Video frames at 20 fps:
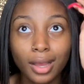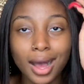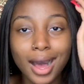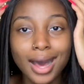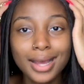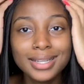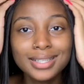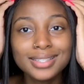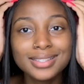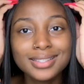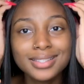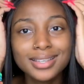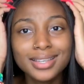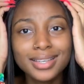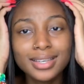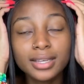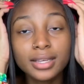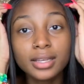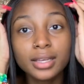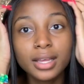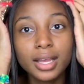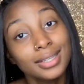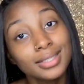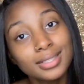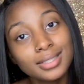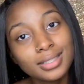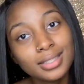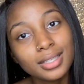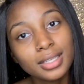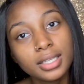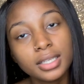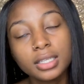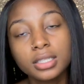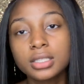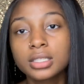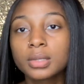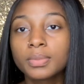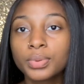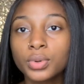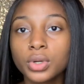Honestly, honestly,
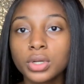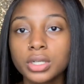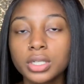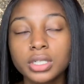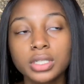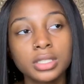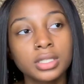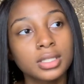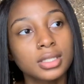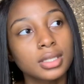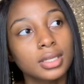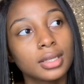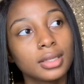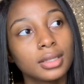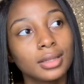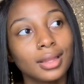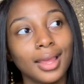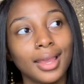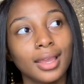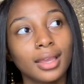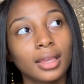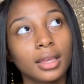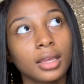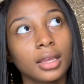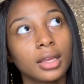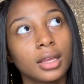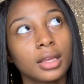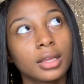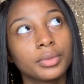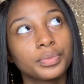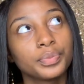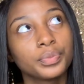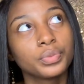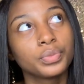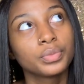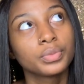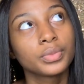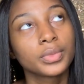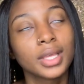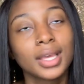supporters, like,
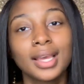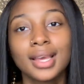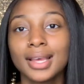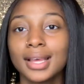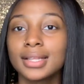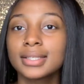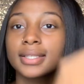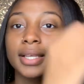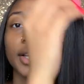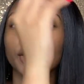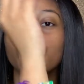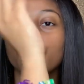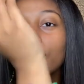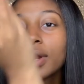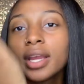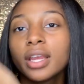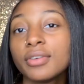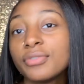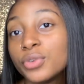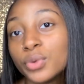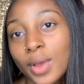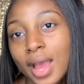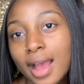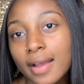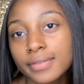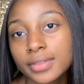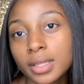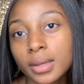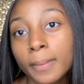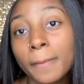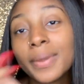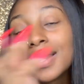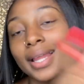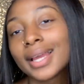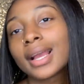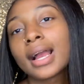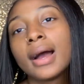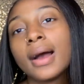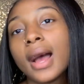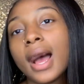it's like great if you have them, but
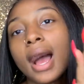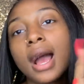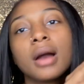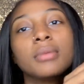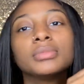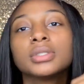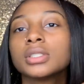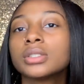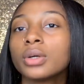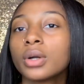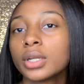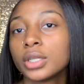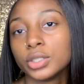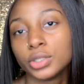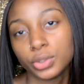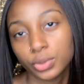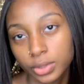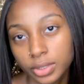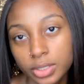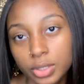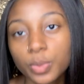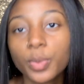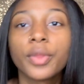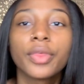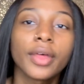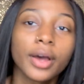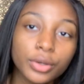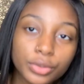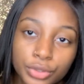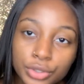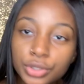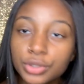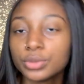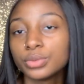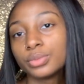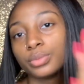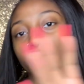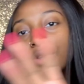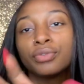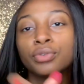like, I'm still going to do this without
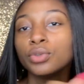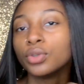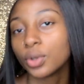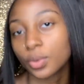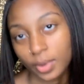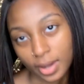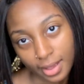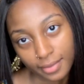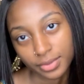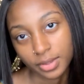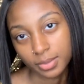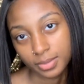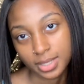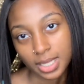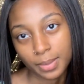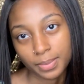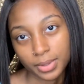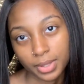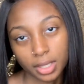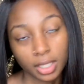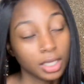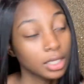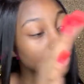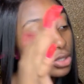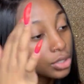you if you don't have them type of thing.